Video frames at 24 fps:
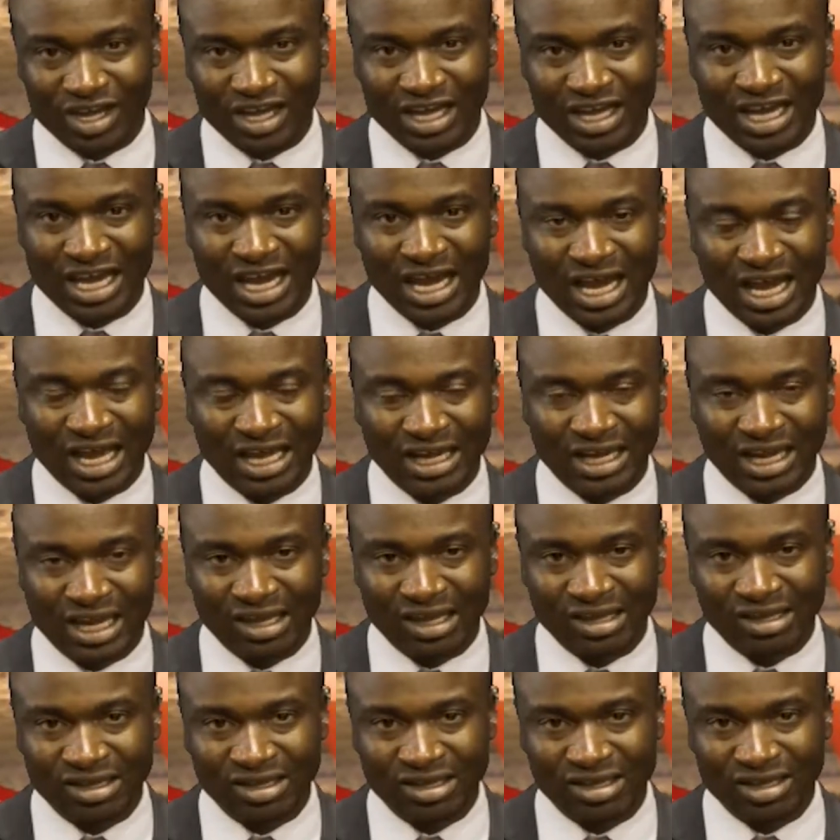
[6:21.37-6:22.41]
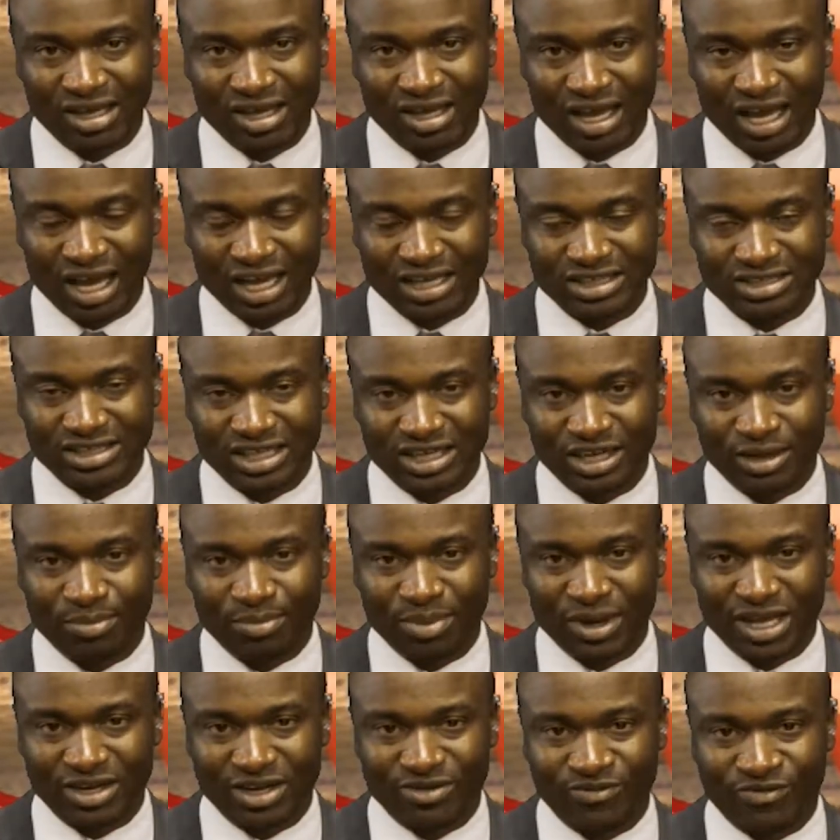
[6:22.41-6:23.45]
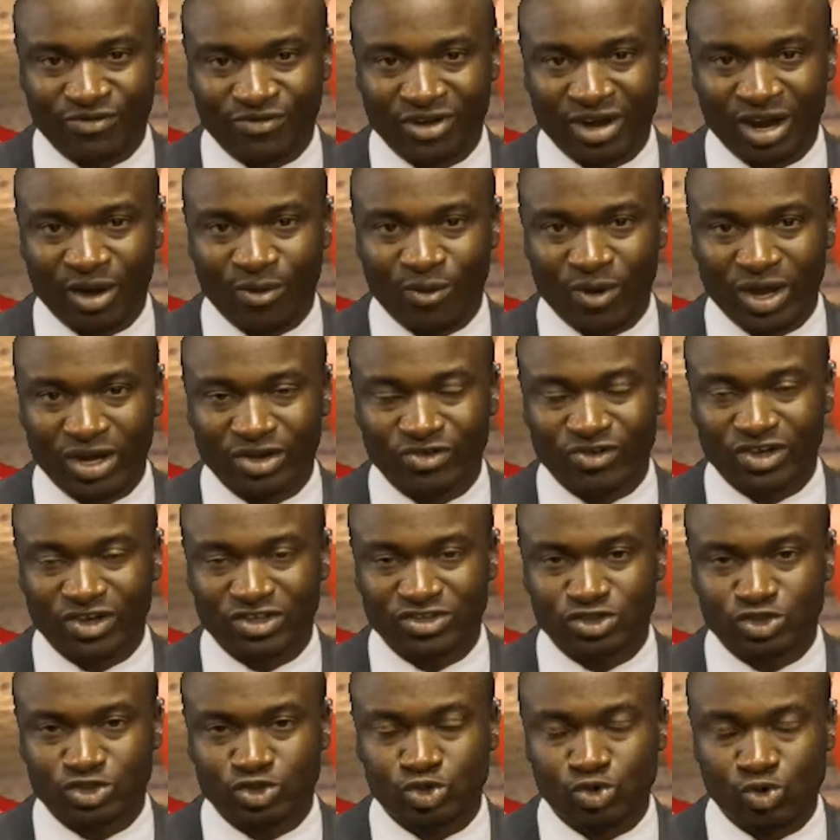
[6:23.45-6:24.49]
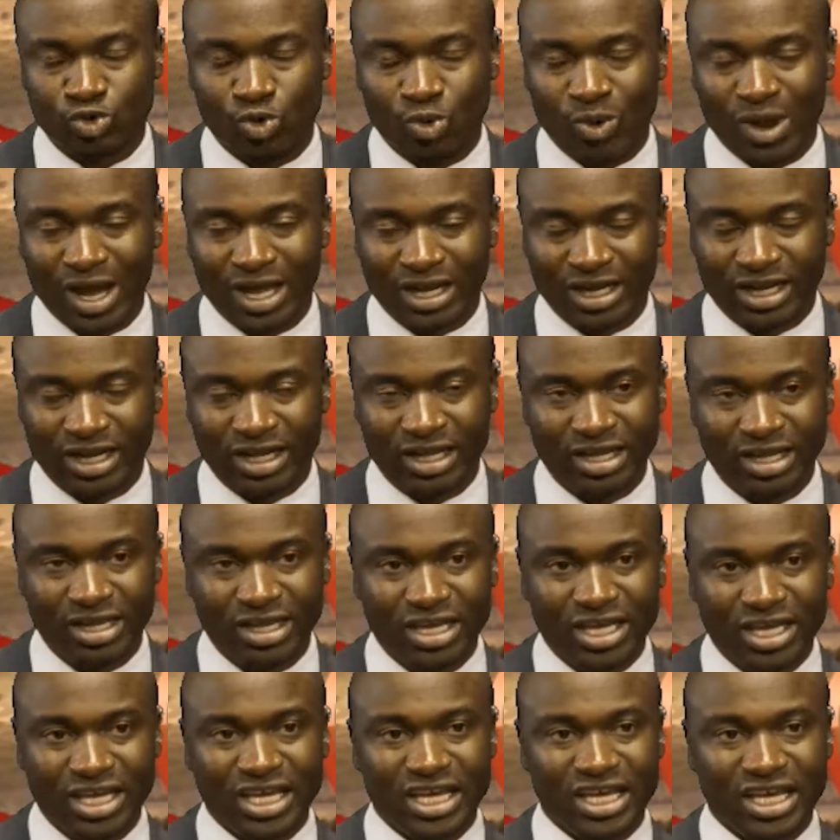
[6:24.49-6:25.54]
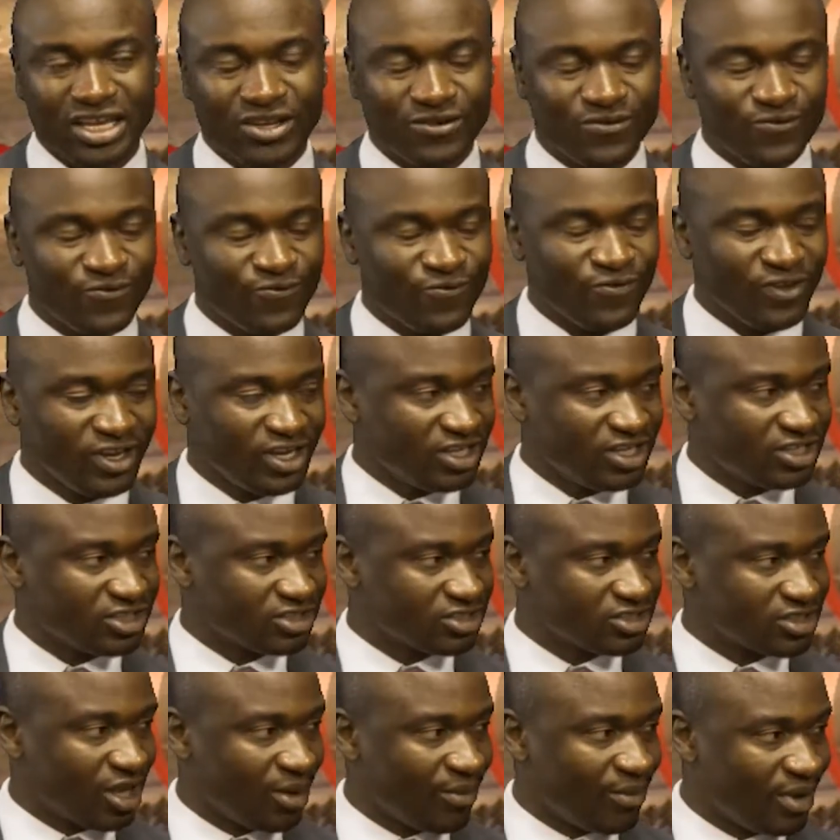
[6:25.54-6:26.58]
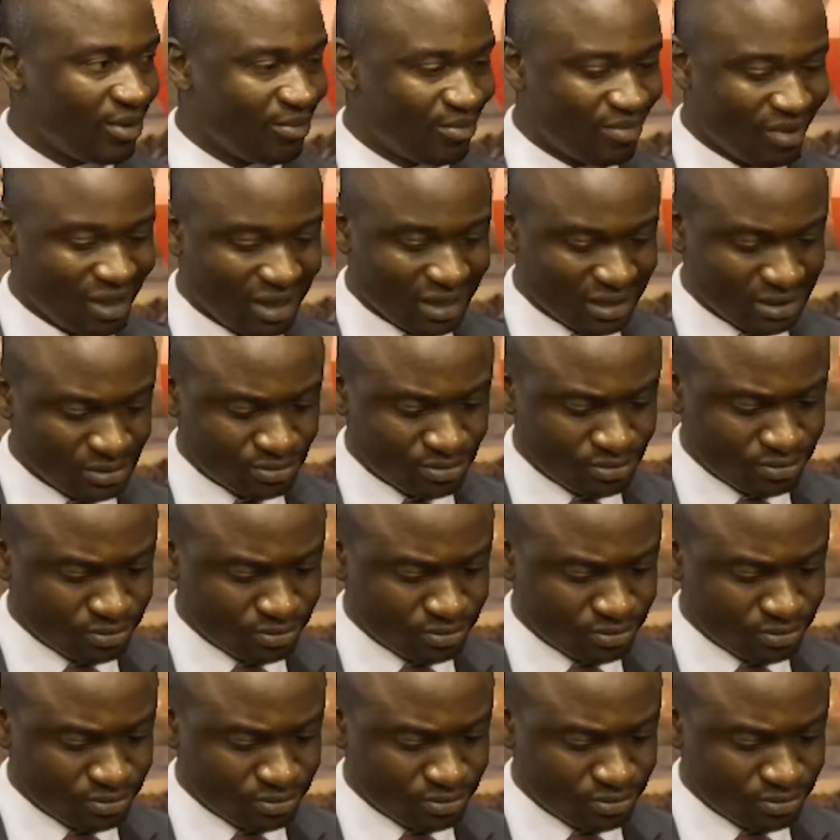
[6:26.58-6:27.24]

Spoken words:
Nkana actually played in Frida Wanderers 2-1. It finished Kabamba.